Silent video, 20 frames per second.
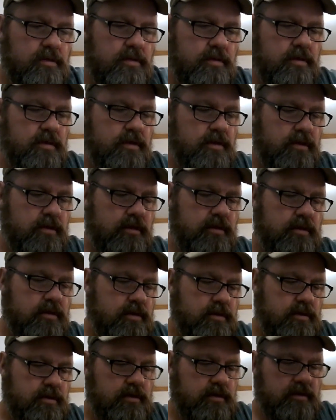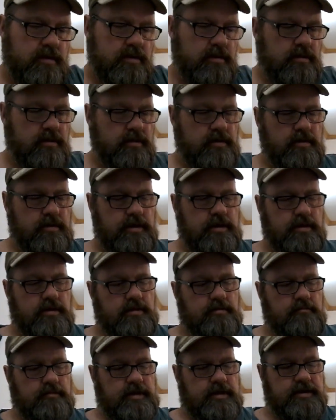Well,
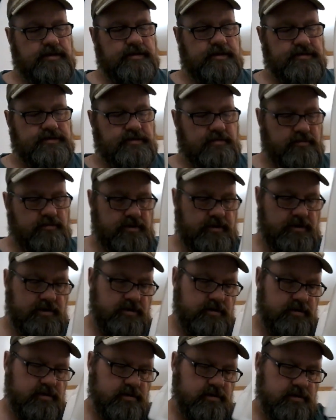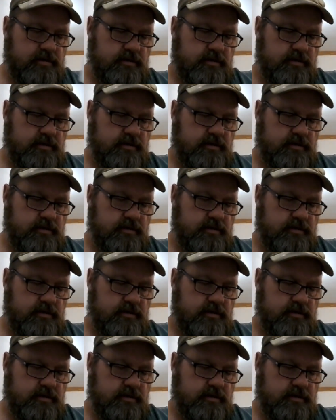let me get this on here.